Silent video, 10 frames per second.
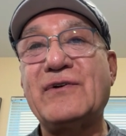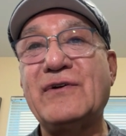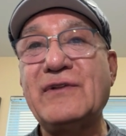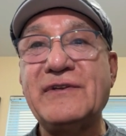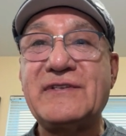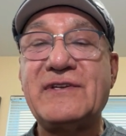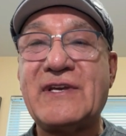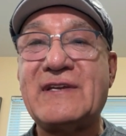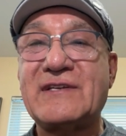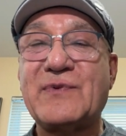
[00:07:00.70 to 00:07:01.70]
no
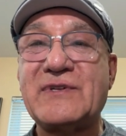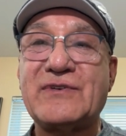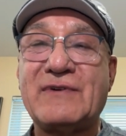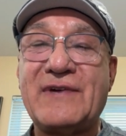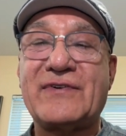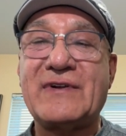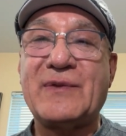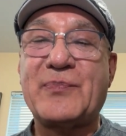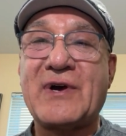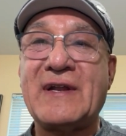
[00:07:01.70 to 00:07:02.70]
hallucinogenics whatsoever in
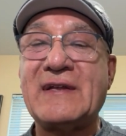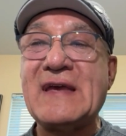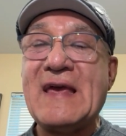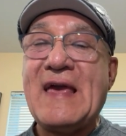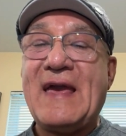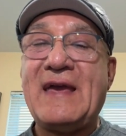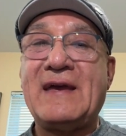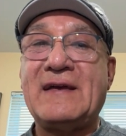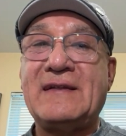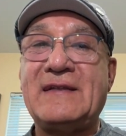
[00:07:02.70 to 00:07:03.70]
the product,
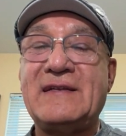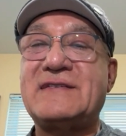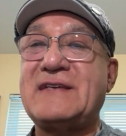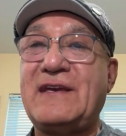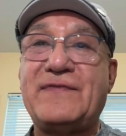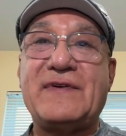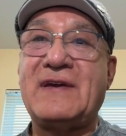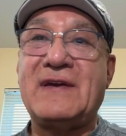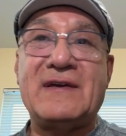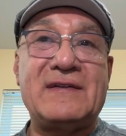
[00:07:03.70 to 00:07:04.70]
and it's safe
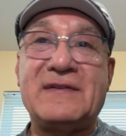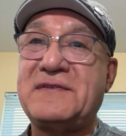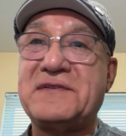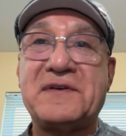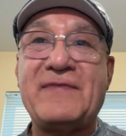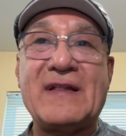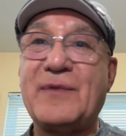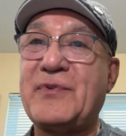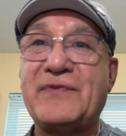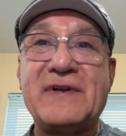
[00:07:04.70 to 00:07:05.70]
and
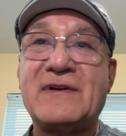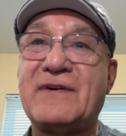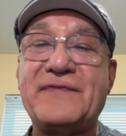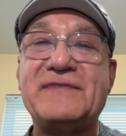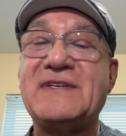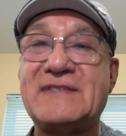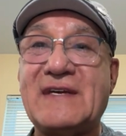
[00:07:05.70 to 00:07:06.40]
available in all 50